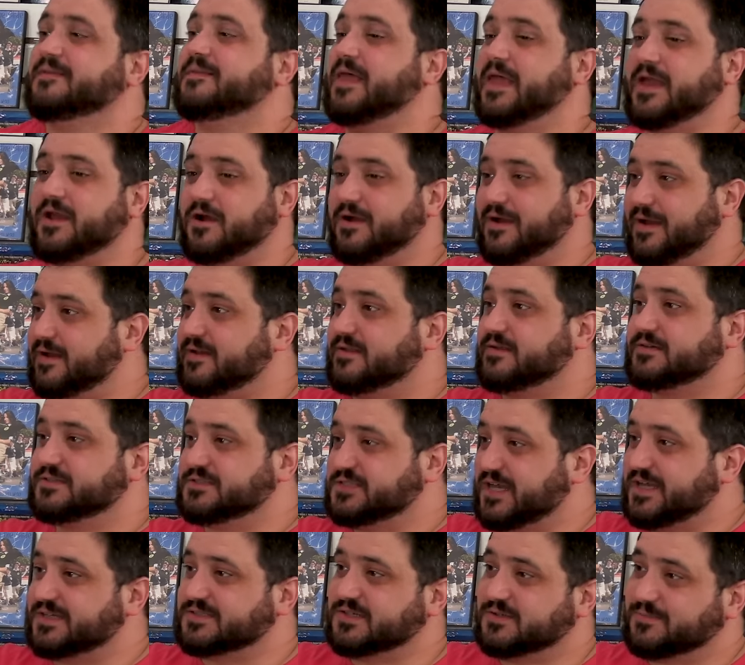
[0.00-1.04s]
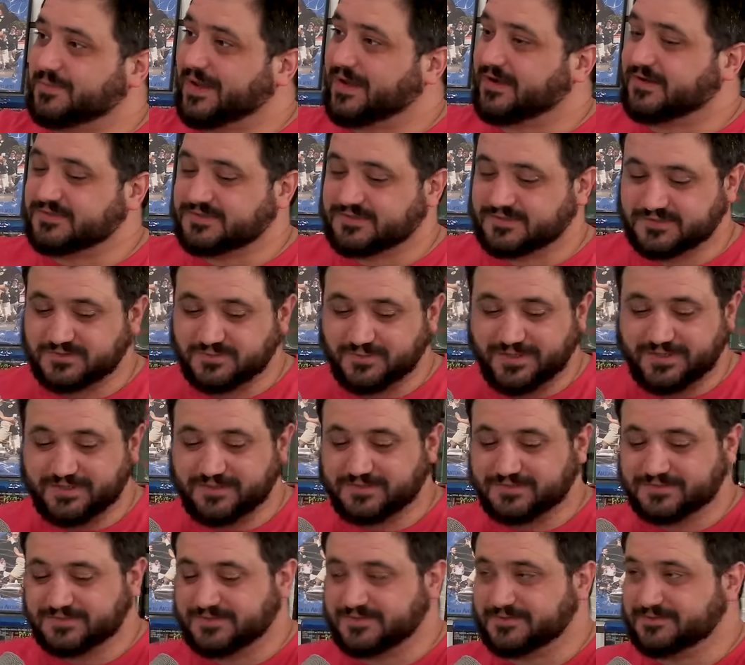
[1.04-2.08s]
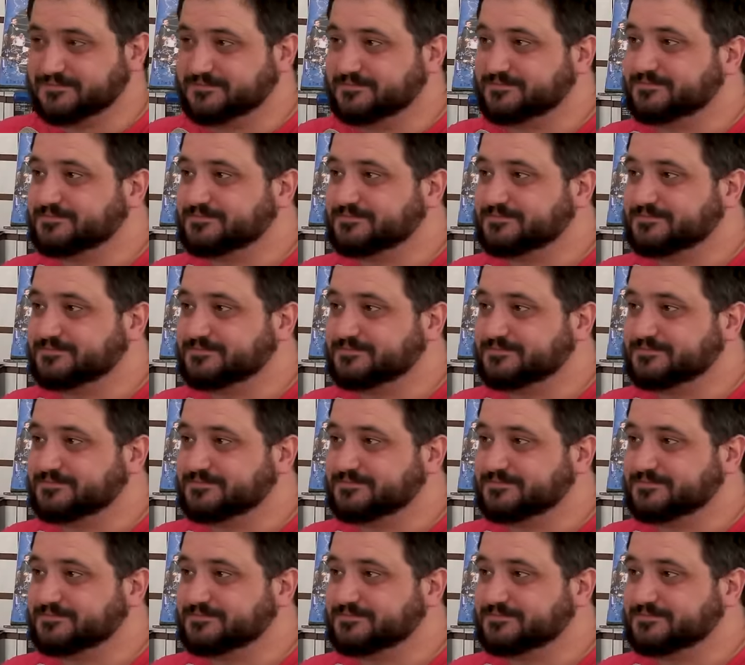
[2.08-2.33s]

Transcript: Like our editor Jess, her parents are swingers.